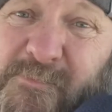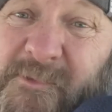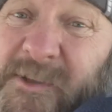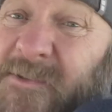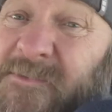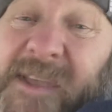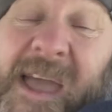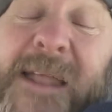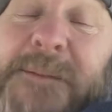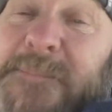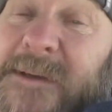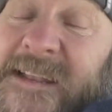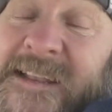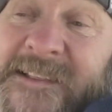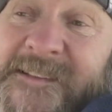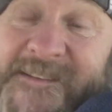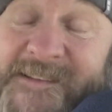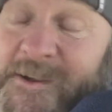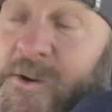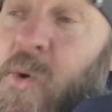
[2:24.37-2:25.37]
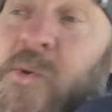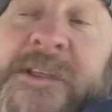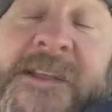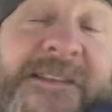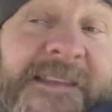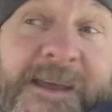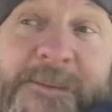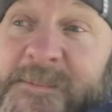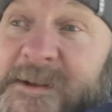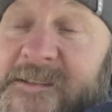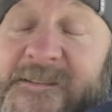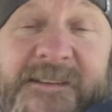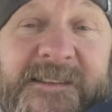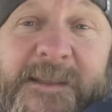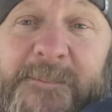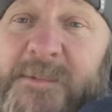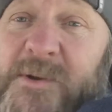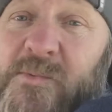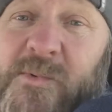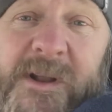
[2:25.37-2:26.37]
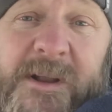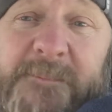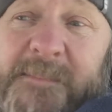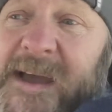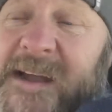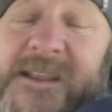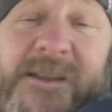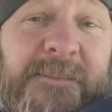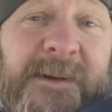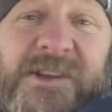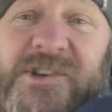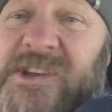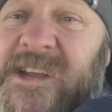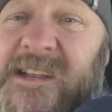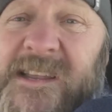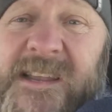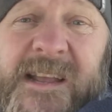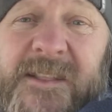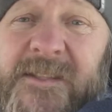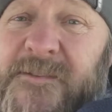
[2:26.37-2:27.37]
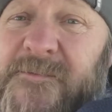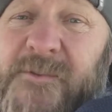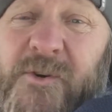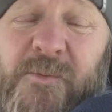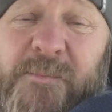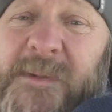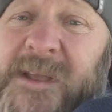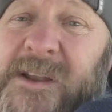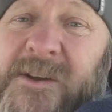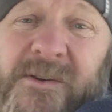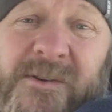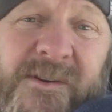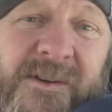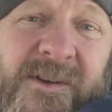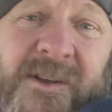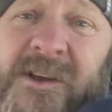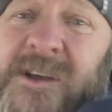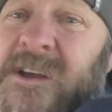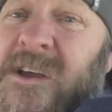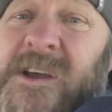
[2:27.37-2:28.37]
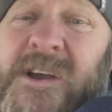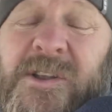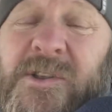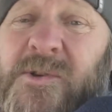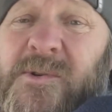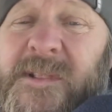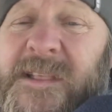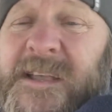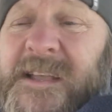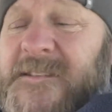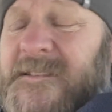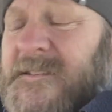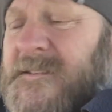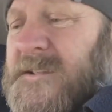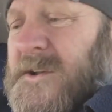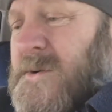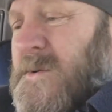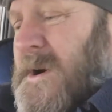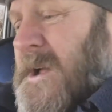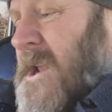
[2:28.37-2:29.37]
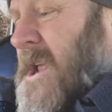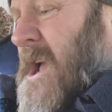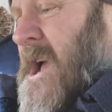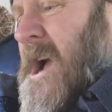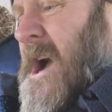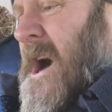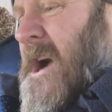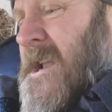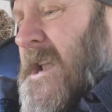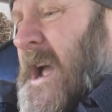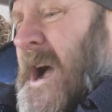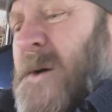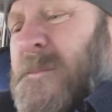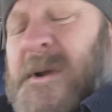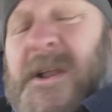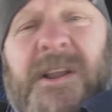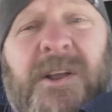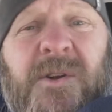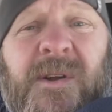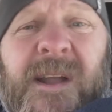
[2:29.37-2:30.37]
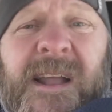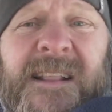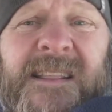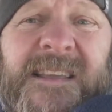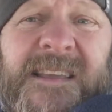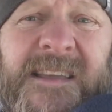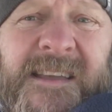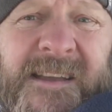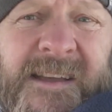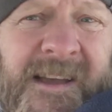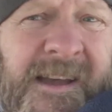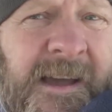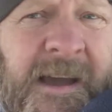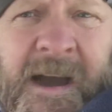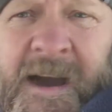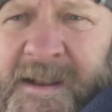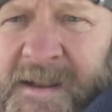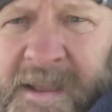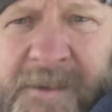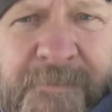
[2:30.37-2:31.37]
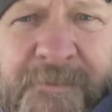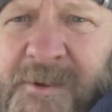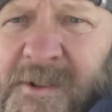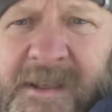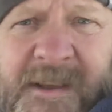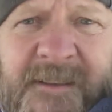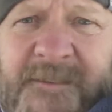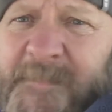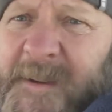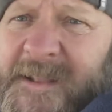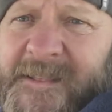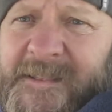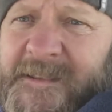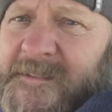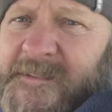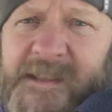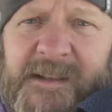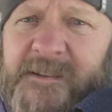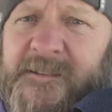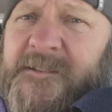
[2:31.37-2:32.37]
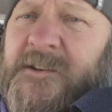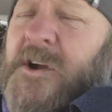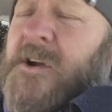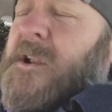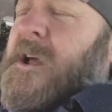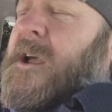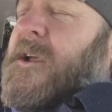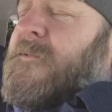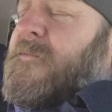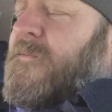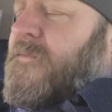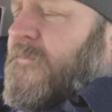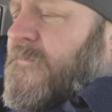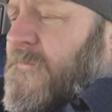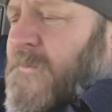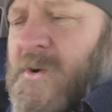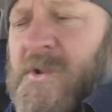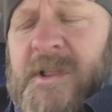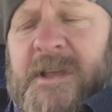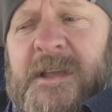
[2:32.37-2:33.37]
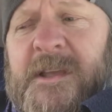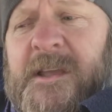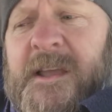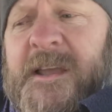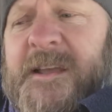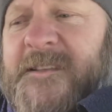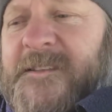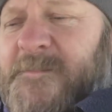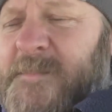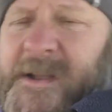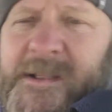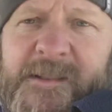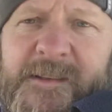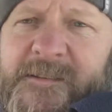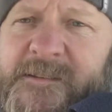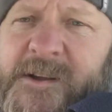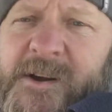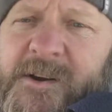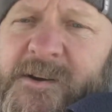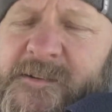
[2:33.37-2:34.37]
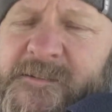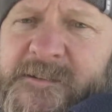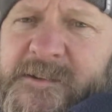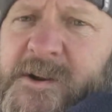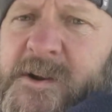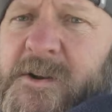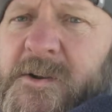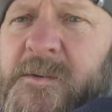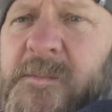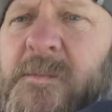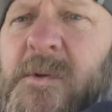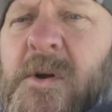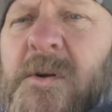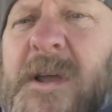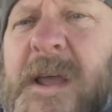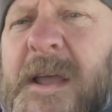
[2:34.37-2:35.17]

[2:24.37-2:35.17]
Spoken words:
10 minutes, only 10 minutes, because I've been running back to my shed to get the voltmeter and new leads and so on. And now I'm going to crank the key. And I fully expect this thing to start. I fully expect this car to start. Okay,